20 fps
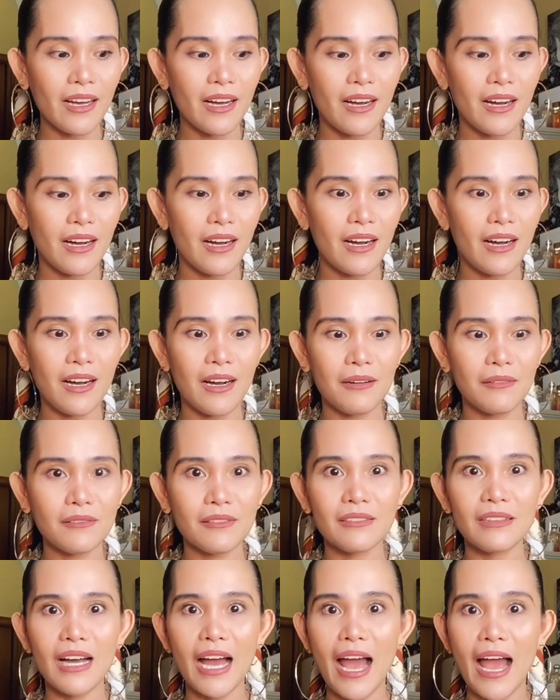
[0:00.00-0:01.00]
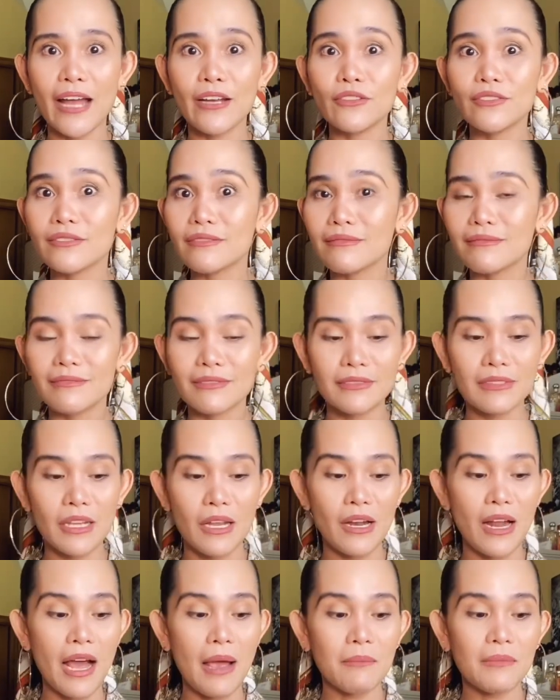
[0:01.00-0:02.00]
I'm
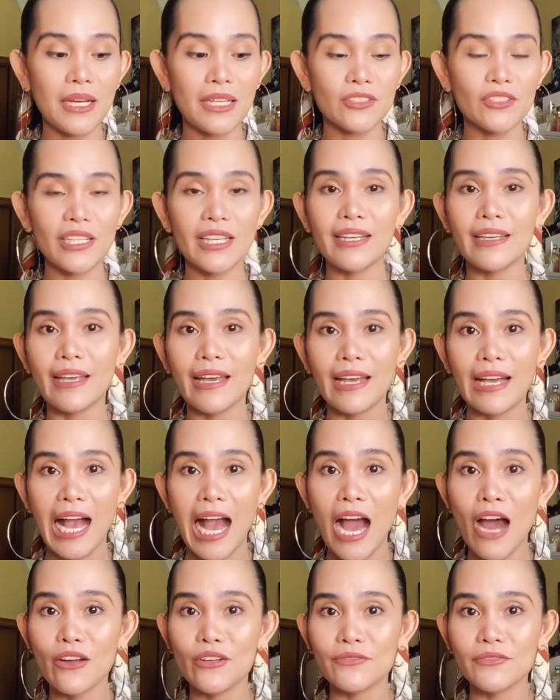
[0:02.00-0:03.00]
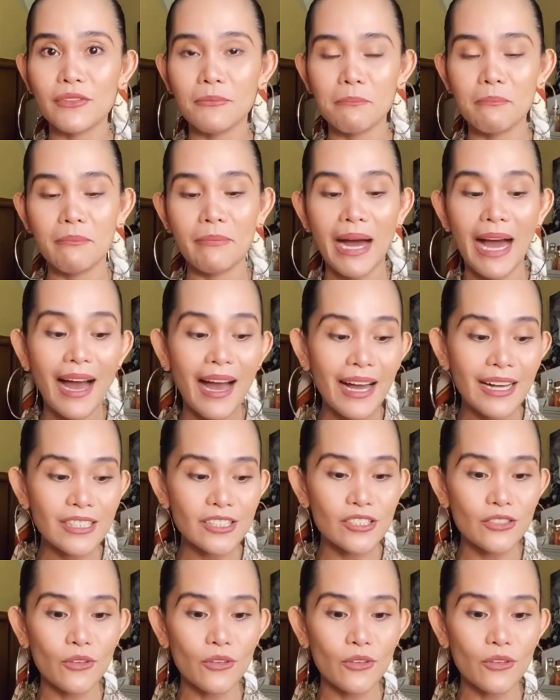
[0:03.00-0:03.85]
not thinking out of the box